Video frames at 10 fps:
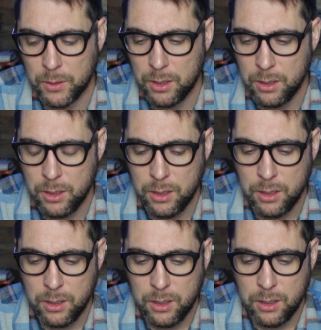
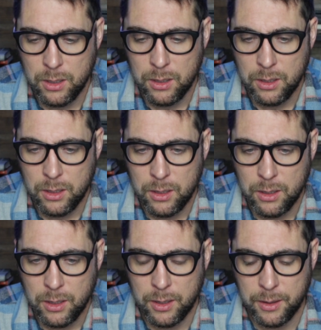
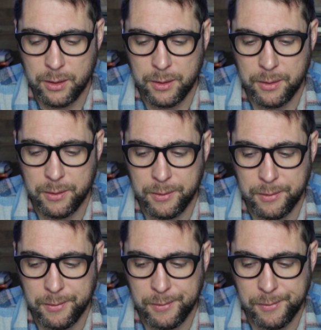
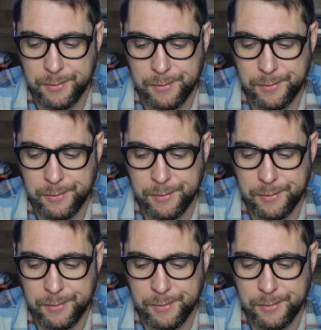Nobody speaks.